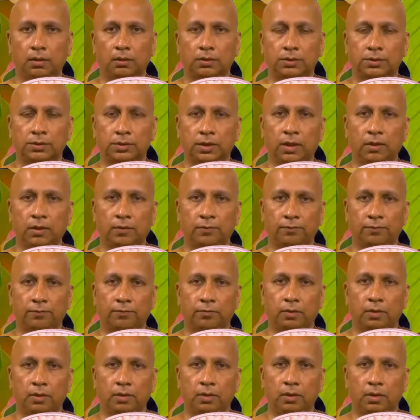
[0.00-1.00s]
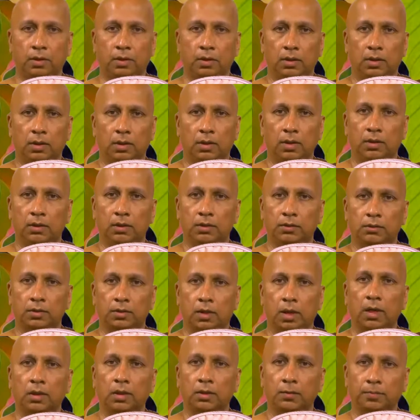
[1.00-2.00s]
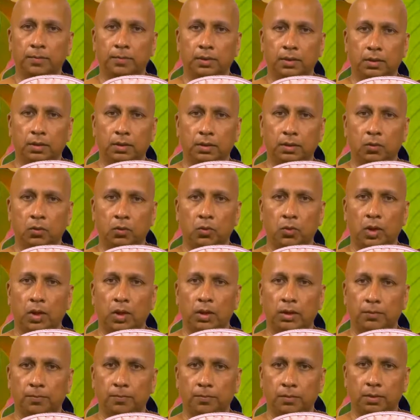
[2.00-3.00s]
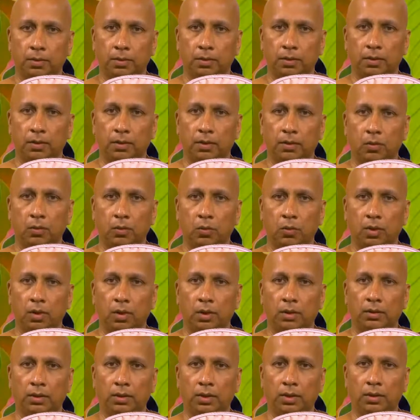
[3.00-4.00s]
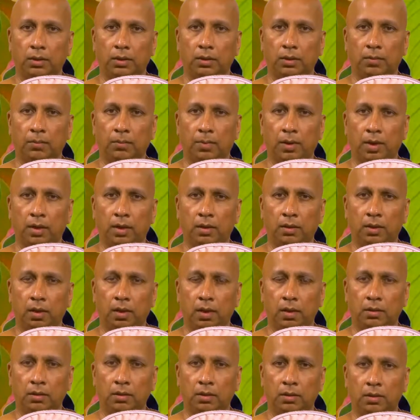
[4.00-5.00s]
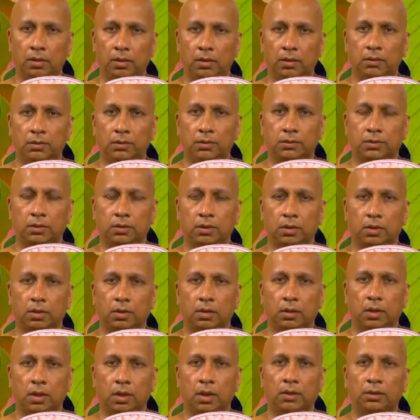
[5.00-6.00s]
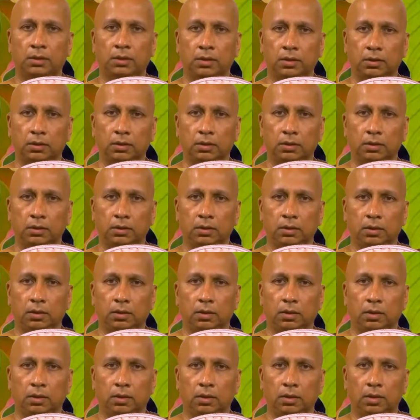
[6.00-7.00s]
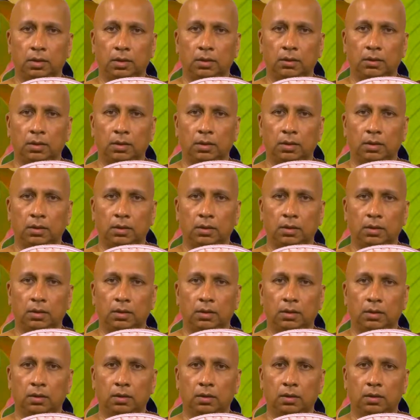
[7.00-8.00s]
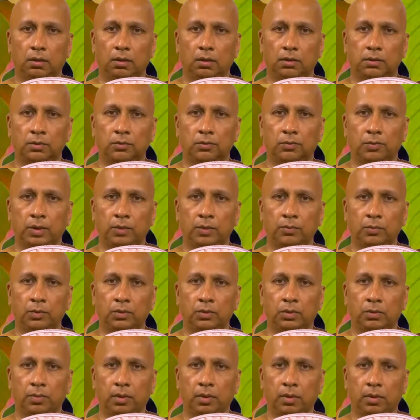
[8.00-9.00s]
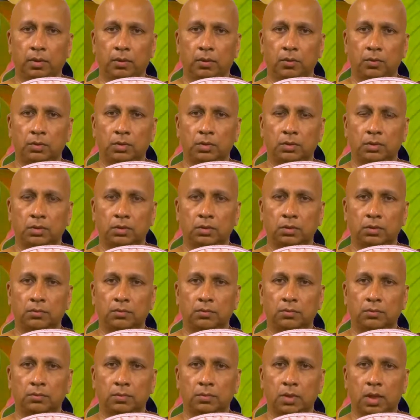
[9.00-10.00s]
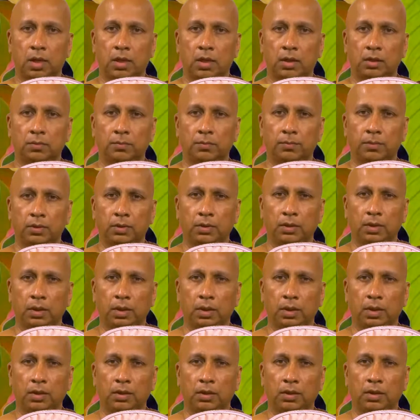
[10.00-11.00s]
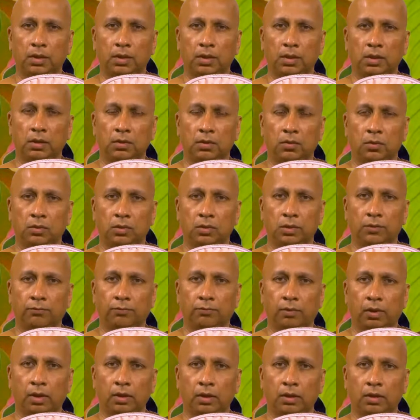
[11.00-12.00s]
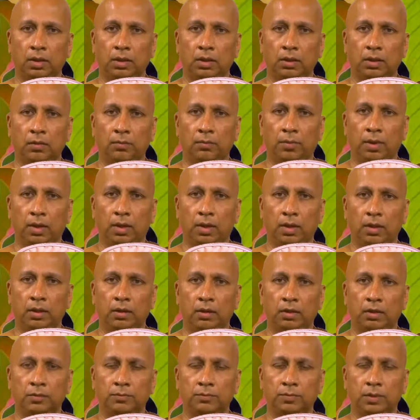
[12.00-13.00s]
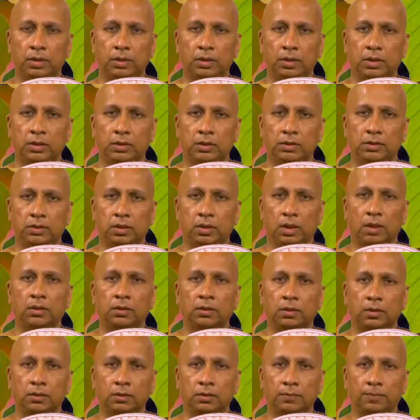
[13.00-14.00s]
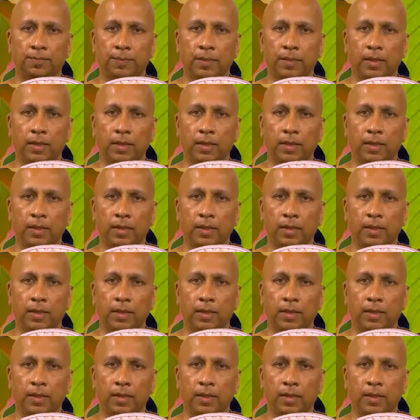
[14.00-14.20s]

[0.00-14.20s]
self is atman or atma, and then the Pali cognate is atta. And then when Buddha borrowed the term atma, and it got refined, and in Pali it is atta,